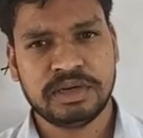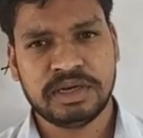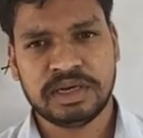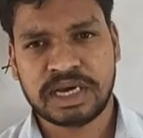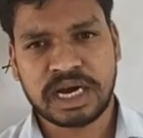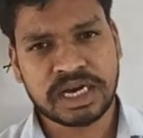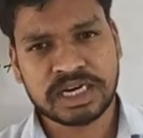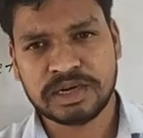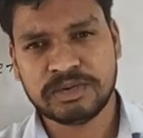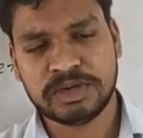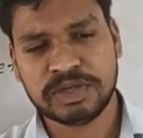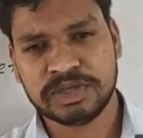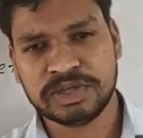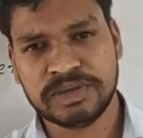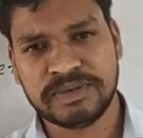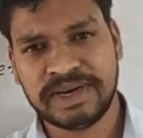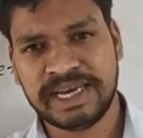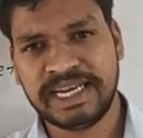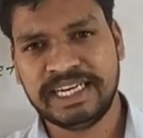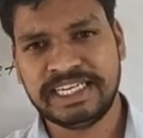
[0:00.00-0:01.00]
He can't able to
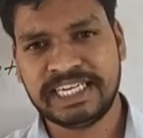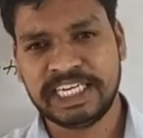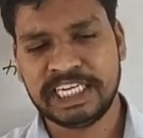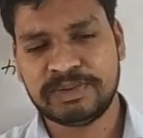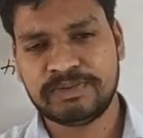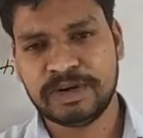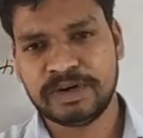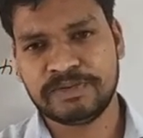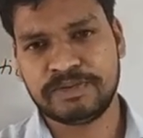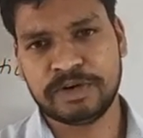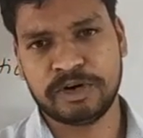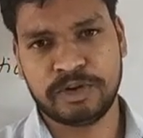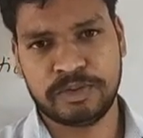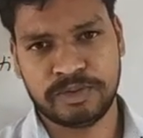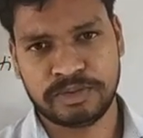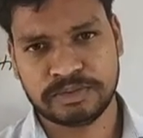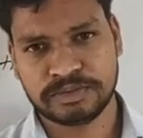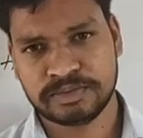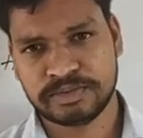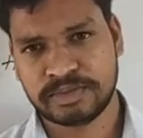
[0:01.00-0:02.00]
give any treatment for
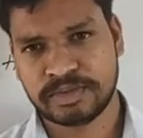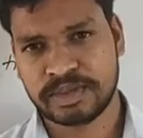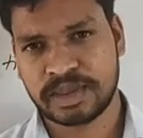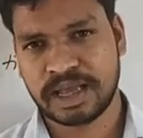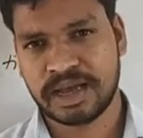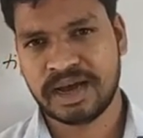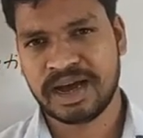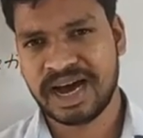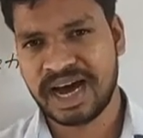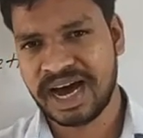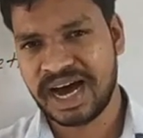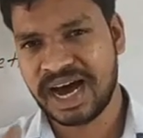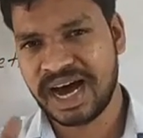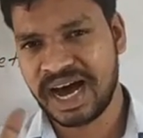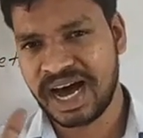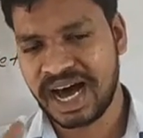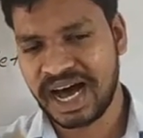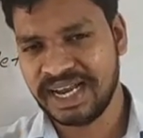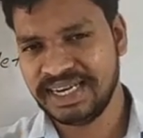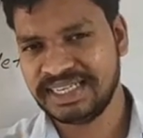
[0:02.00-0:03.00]
you
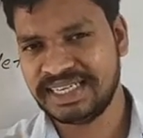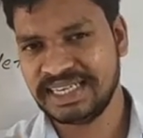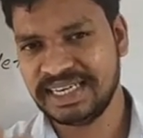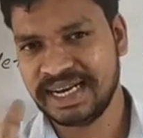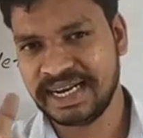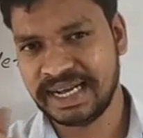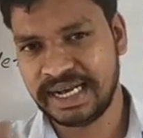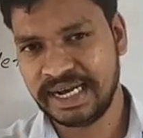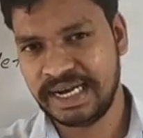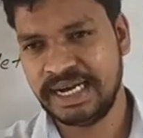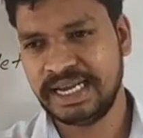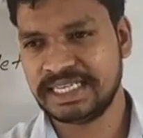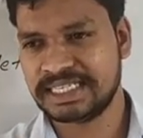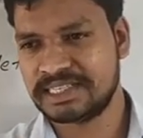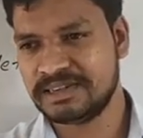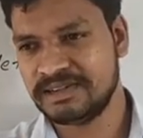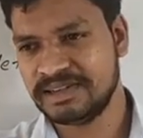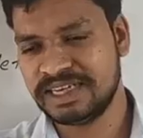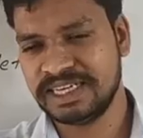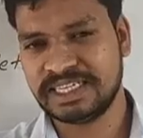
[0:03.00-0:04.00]
until and
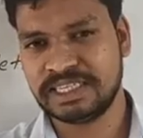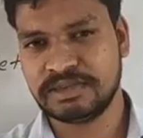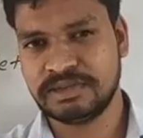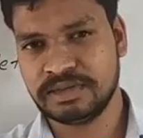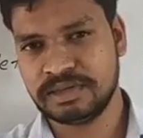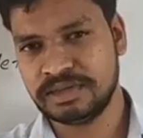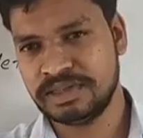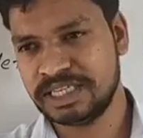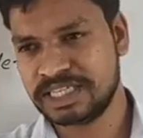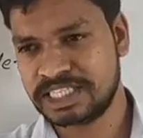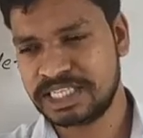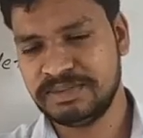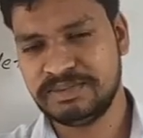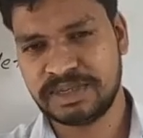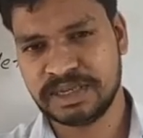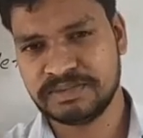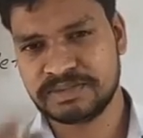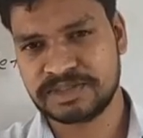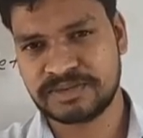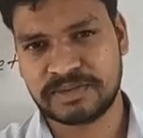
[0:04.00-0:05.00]
unless you get the
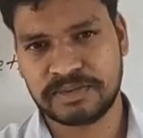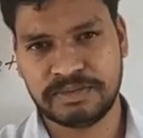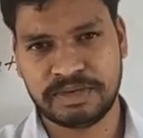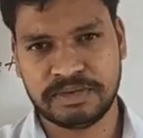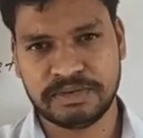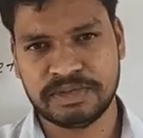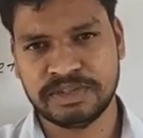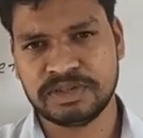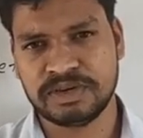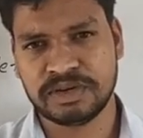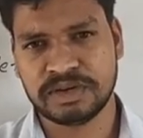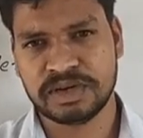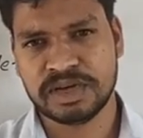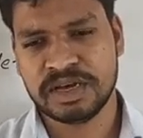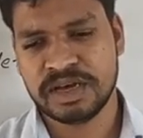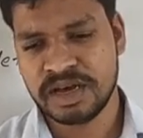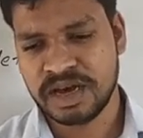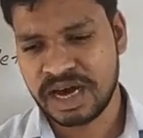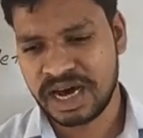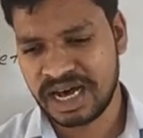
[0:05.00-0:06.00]
symptoms from you. Is not?
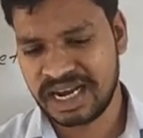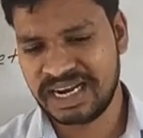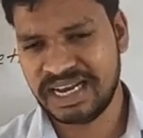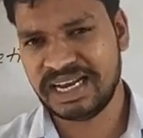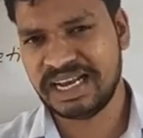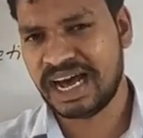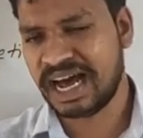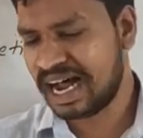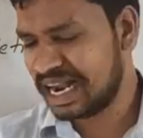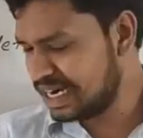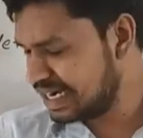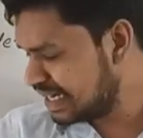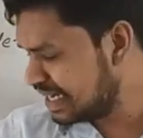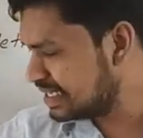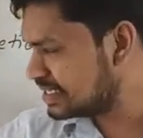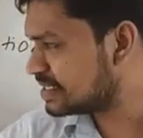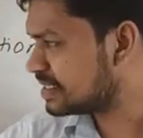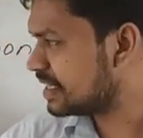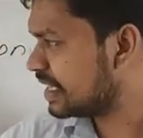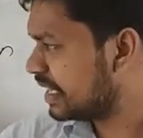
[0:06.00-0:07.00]

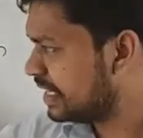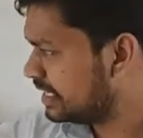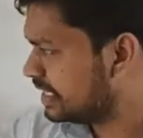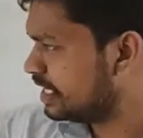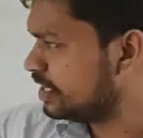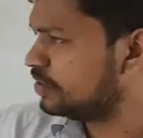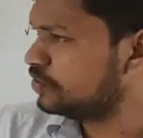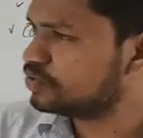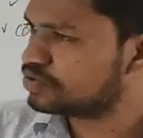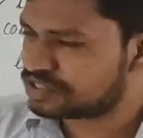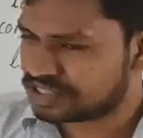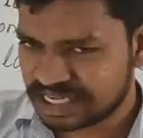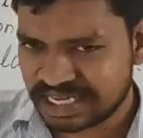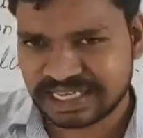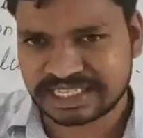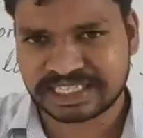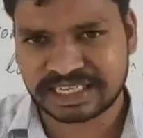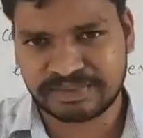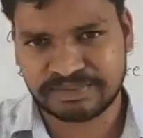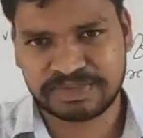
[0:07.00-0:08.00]
Unless and until you
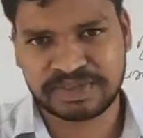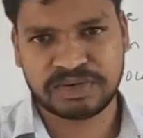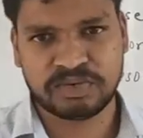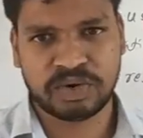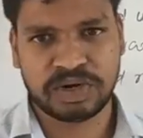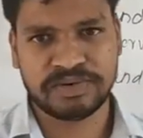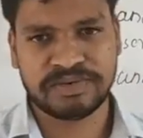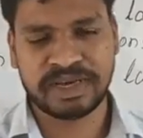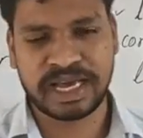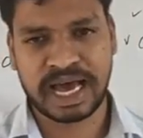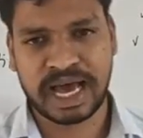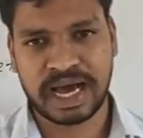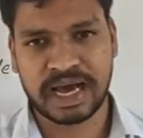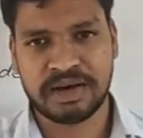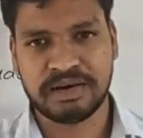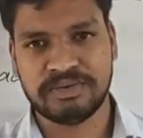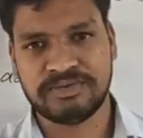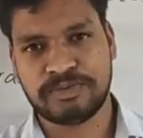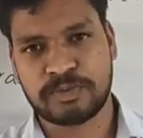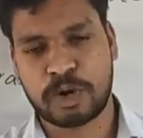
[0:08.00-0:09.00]
say something what we
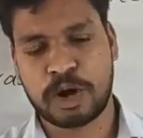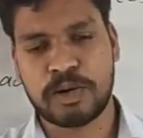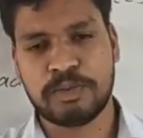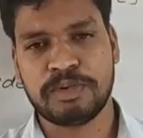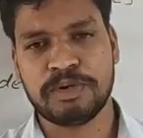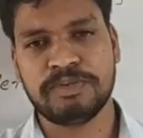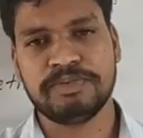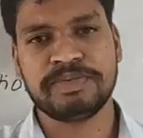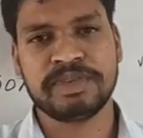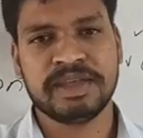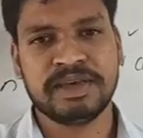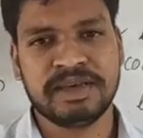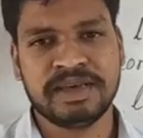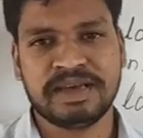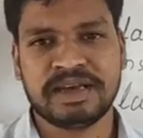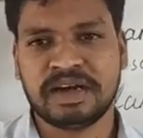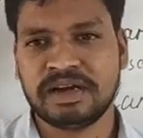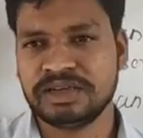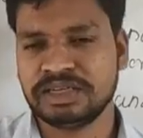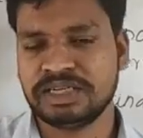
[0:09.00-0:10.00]
have problem,
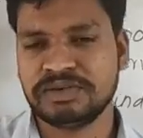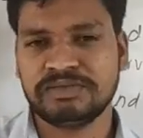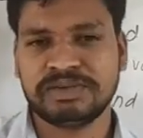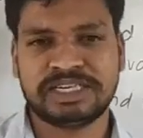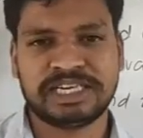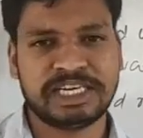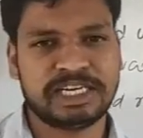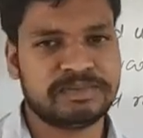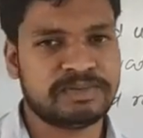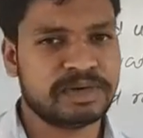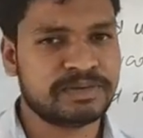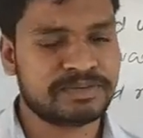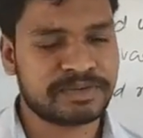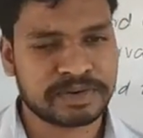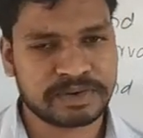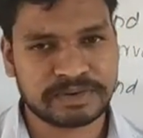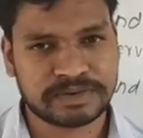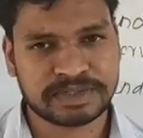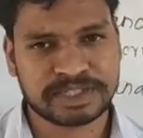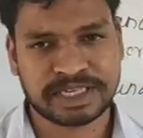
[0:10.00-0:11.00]
you can't give a treatment
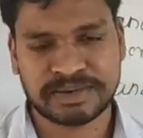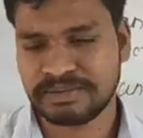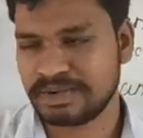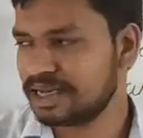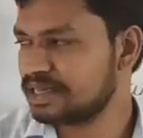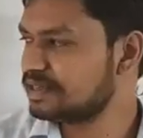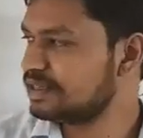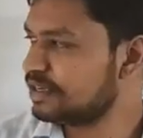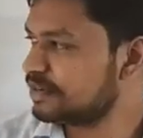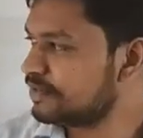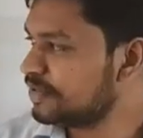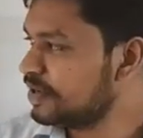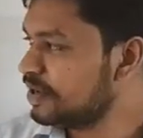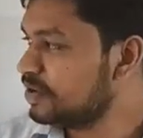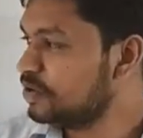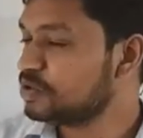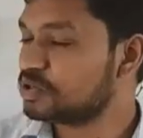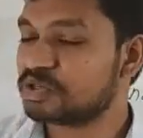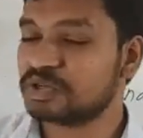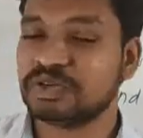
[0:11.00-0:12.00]
for you. Same like
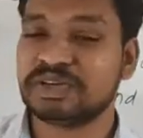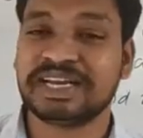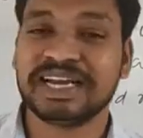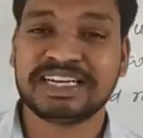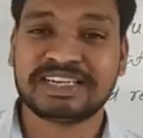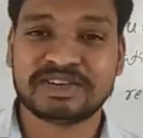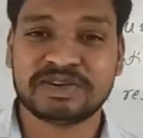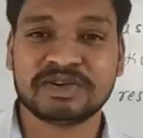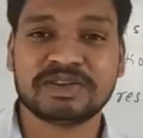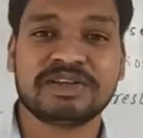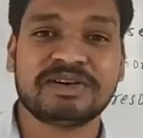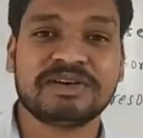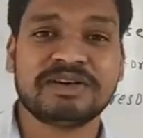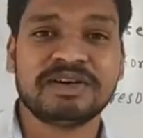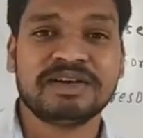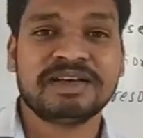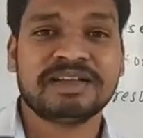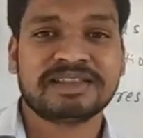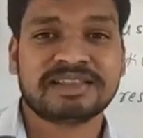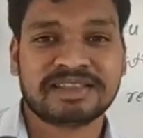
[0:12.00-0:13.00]
that. You should get to
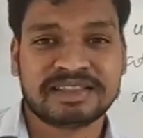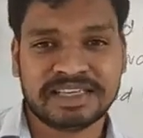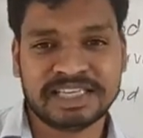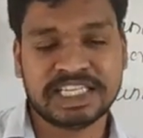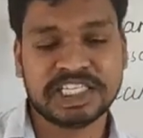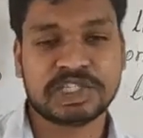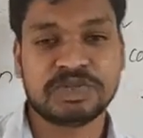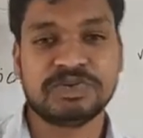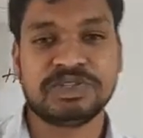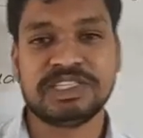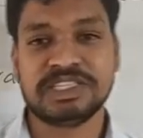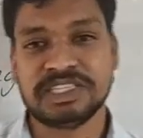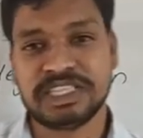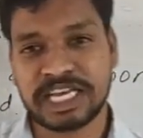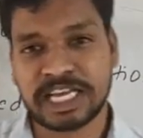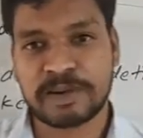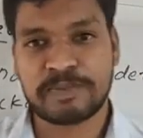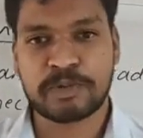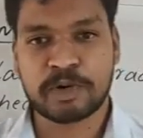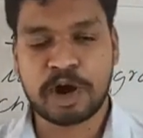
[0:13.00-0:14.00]
the things which is
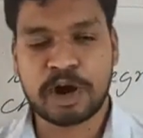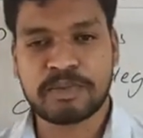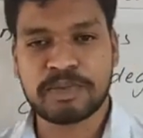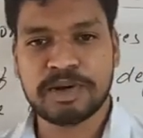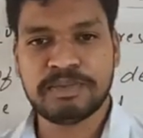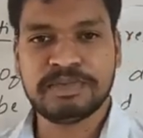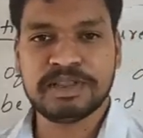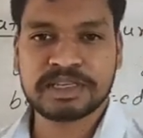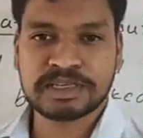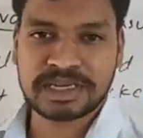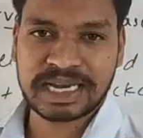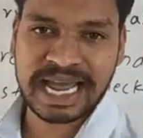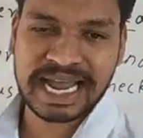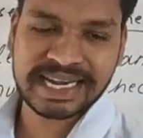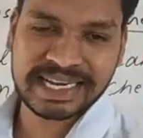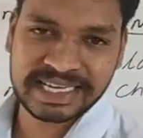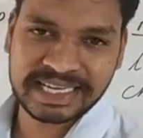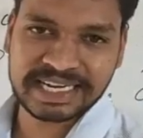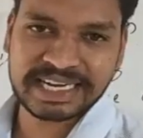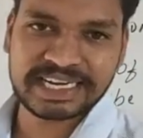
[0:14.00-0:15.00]
there a problem in the
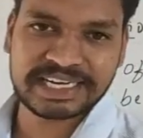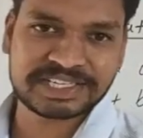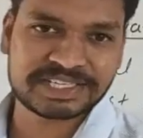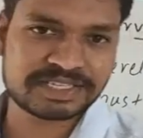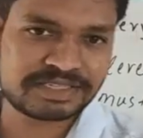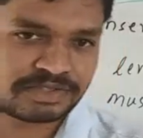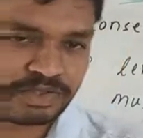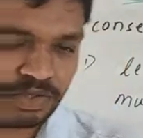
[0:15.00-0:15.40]
land degradation.